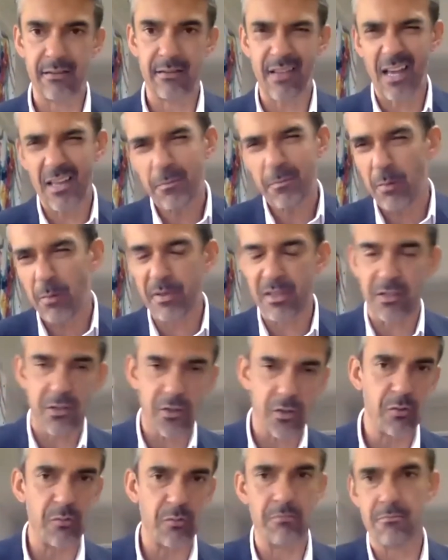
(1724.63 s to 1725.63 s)
they're probably the
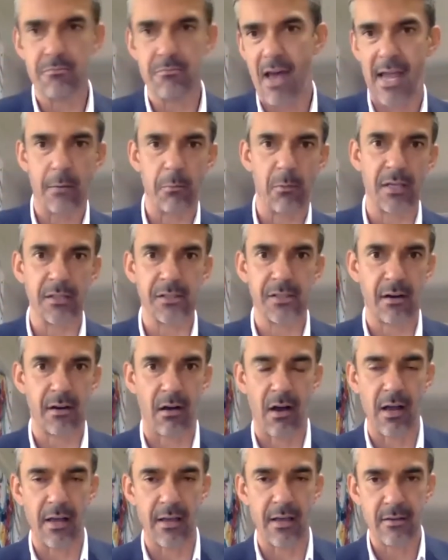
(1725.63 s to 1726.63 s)
2 main ones that
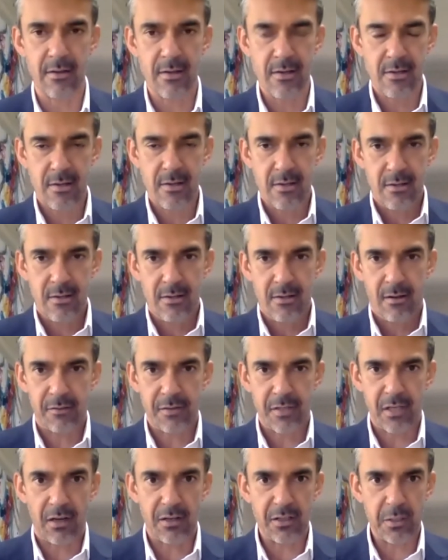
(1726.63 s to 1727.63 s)
I
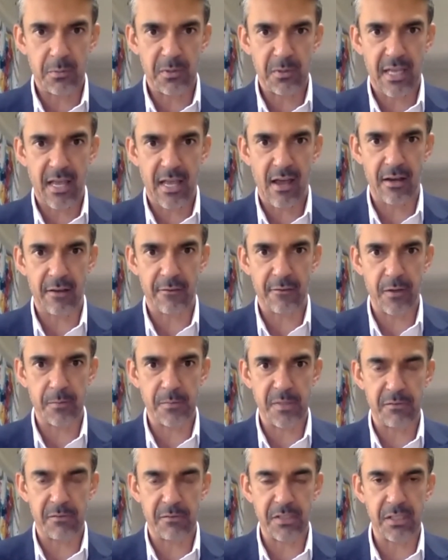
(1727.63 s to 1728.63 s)
deal with accounting
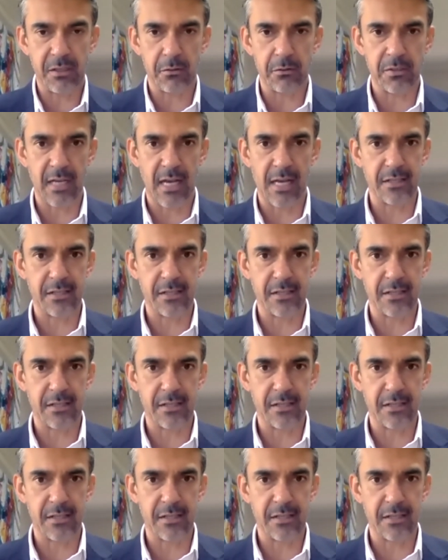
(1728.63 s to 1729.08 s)
firms every single day.